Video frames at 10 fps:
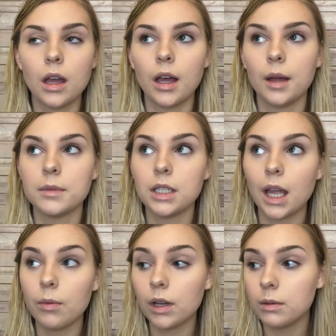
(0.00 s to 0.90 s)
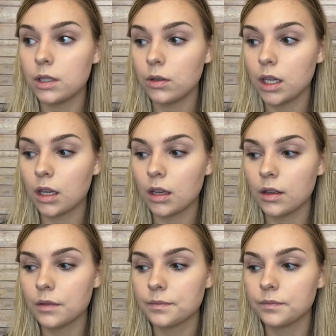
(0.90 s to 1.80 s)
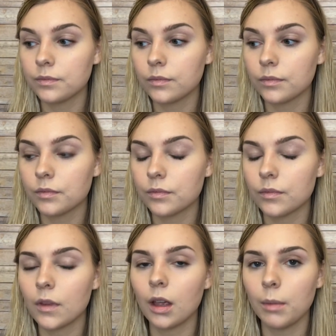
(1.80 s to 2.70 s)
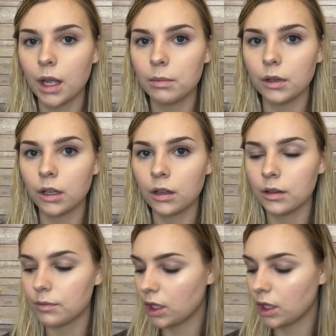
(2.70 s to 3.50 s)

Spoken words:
Today we're going to be doing a makeup look